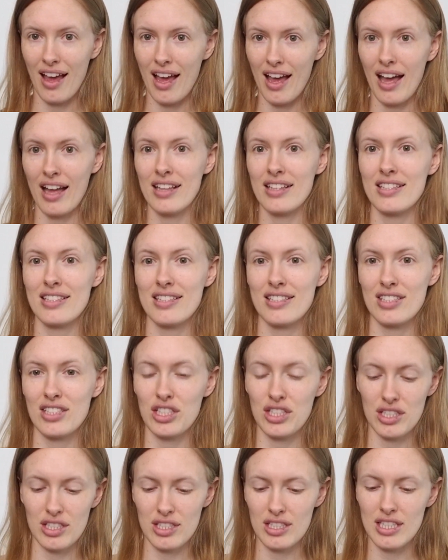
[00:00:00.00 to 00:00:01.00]
And
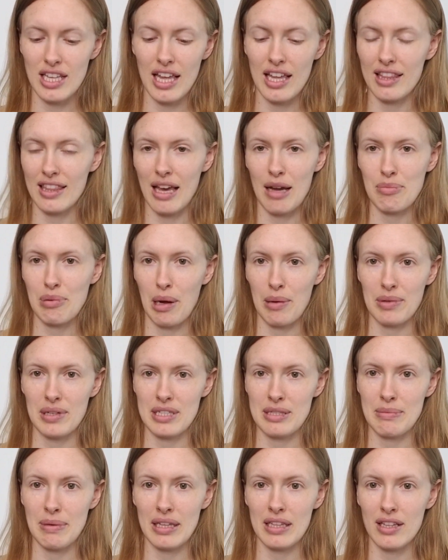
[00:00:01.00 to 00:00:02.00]
just saying that probably
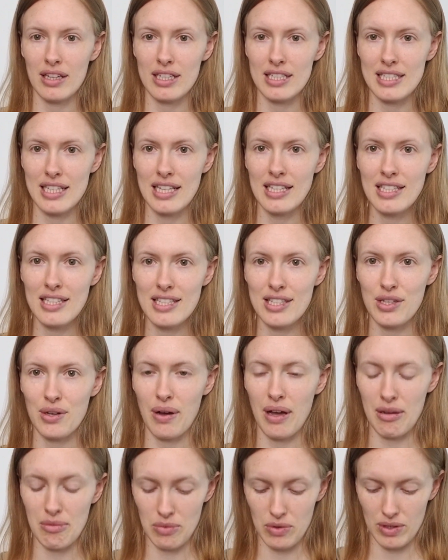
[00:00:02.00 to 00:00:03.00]
doesn't make a lot of sense, so
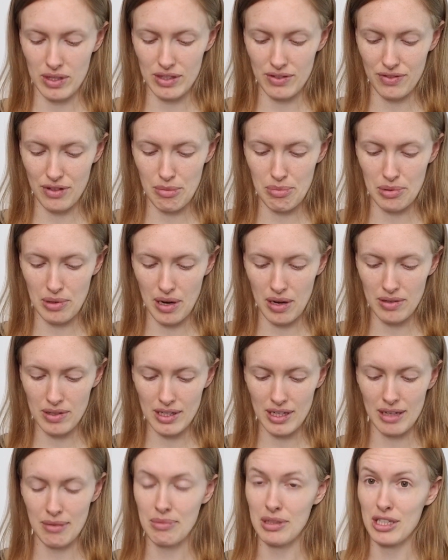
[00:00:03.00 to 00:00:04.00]
I'm going to flip around
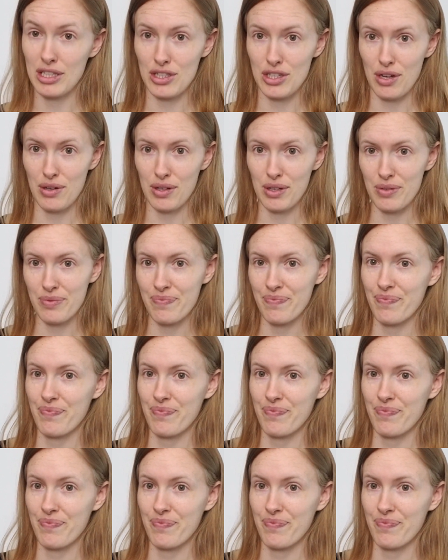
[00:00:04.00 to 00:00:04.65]
and I'm going to show you.